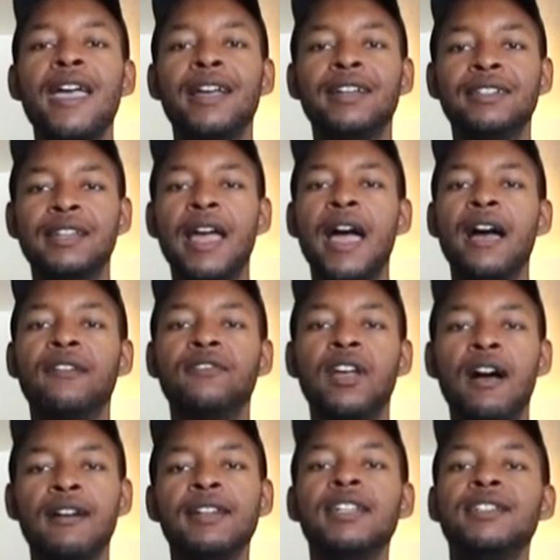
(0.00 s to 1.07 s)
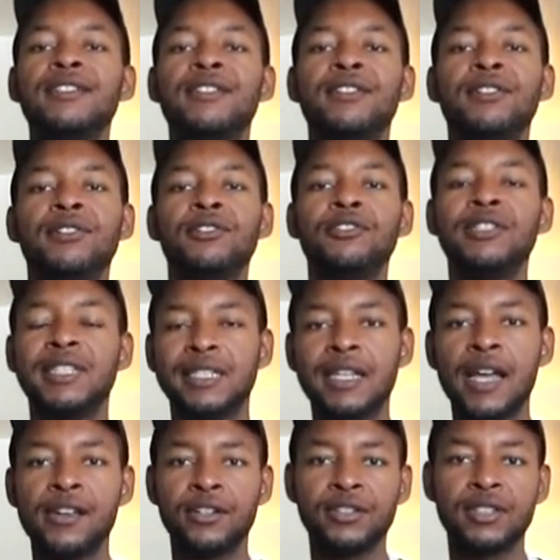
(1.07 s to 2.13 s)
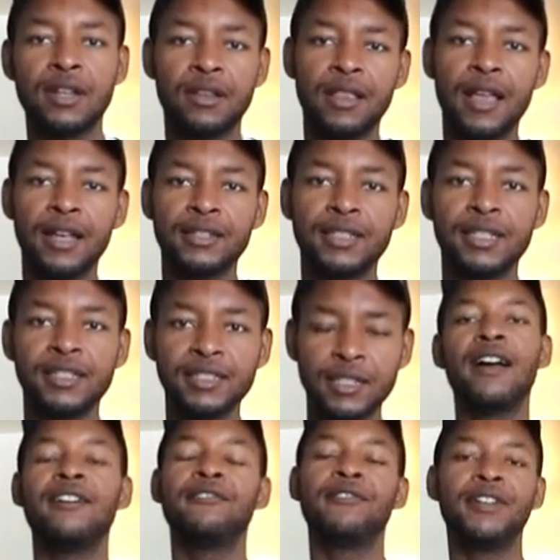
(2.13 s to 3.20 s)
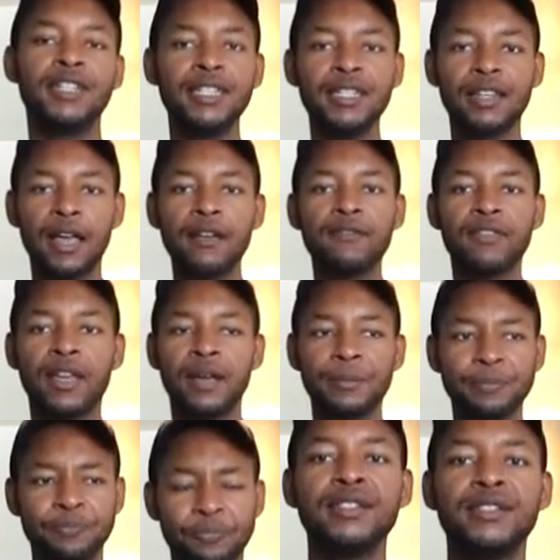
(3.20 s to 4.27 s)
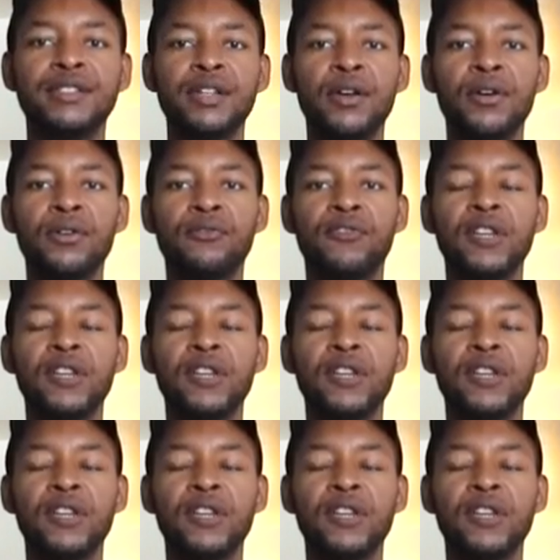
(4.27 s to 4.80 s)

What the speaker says: and have gotten into designer sunglasses. I really love them. So